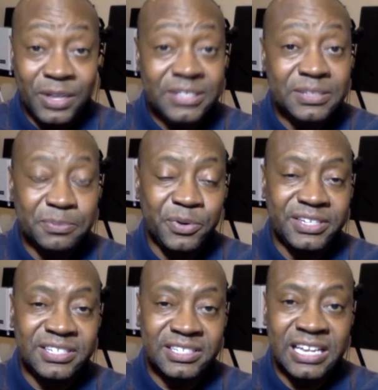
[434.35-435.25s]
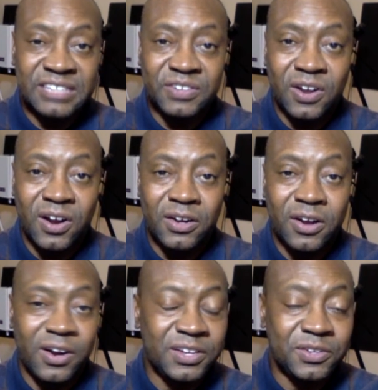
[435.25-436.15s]
written some pretty successful
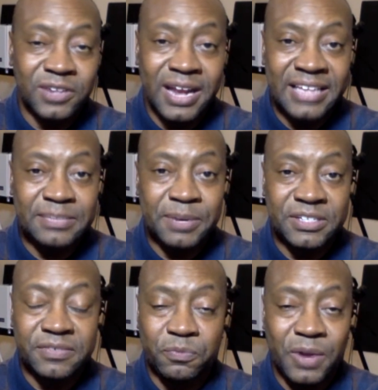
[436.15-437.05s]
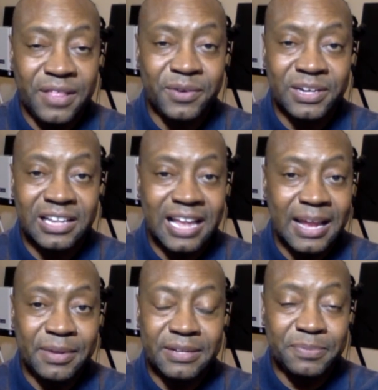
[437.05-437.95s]
articles on aspects of weather and
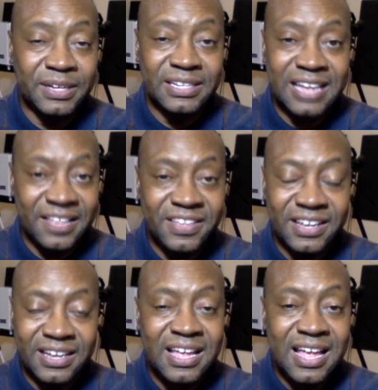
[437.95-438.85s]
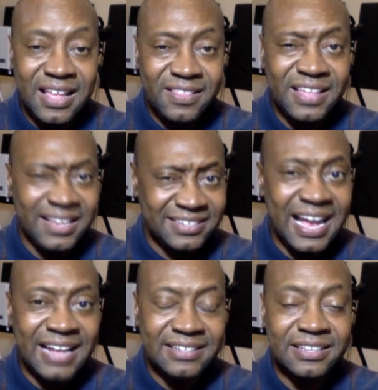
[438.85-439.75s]
climate, but nothing that has
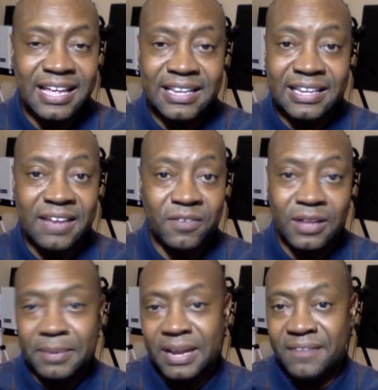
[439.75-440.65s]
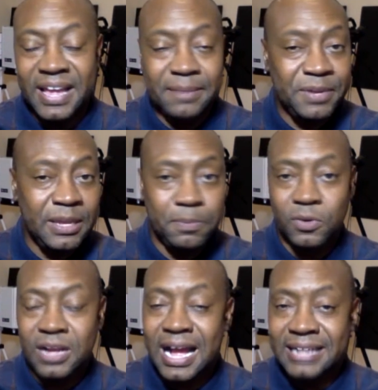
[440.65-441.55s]
gotten to that level. I mean, I've had people
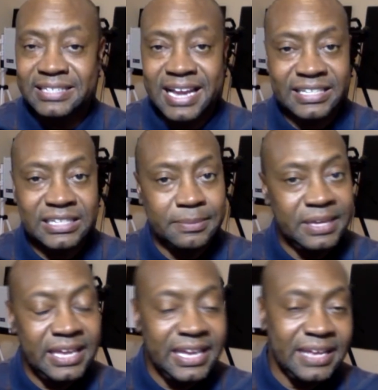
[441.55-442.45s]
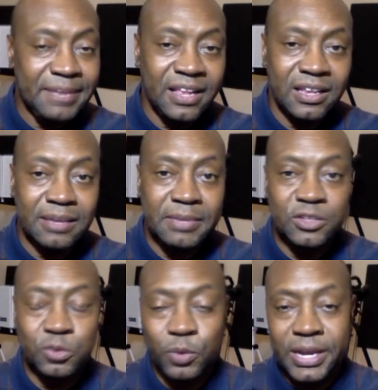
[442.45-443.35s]
contacting me, emailing me,
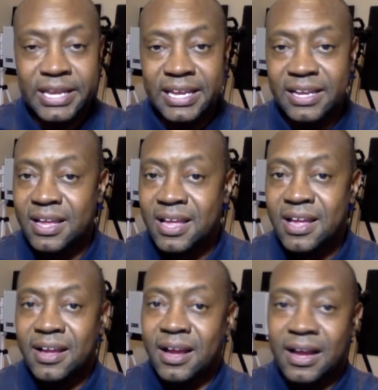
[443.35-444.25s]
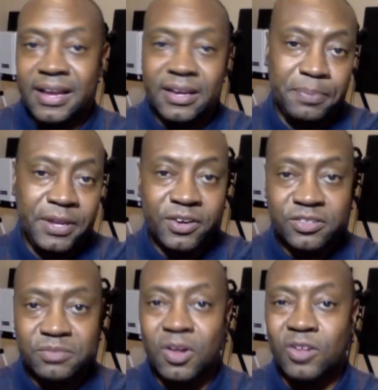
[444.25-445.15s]
tweeting. It
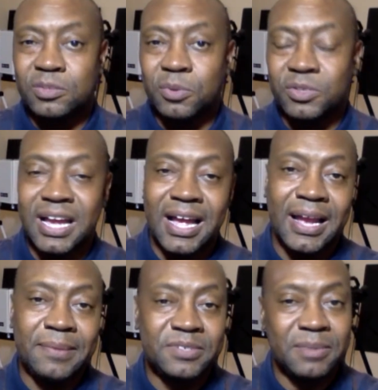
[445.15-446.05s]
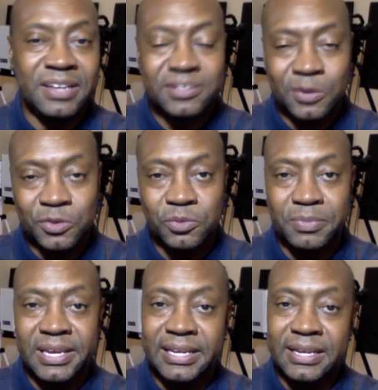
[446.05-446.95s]
appears multiple times in my social
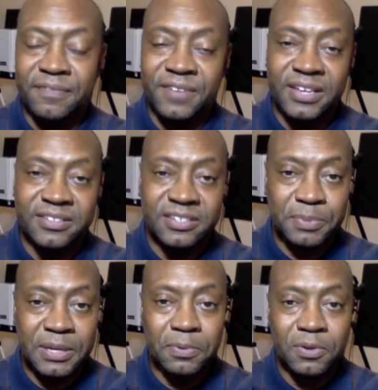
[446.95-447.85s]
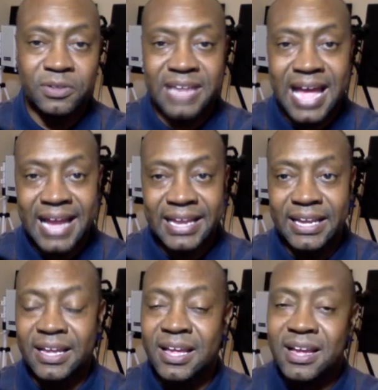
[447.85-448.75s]
media feeds as people are
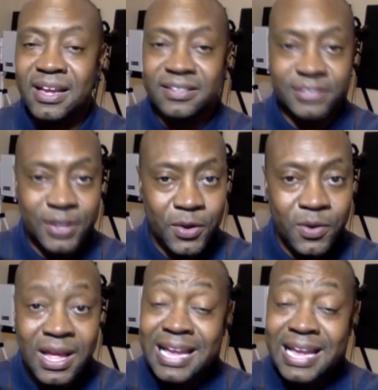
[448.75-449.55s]
tagging. So,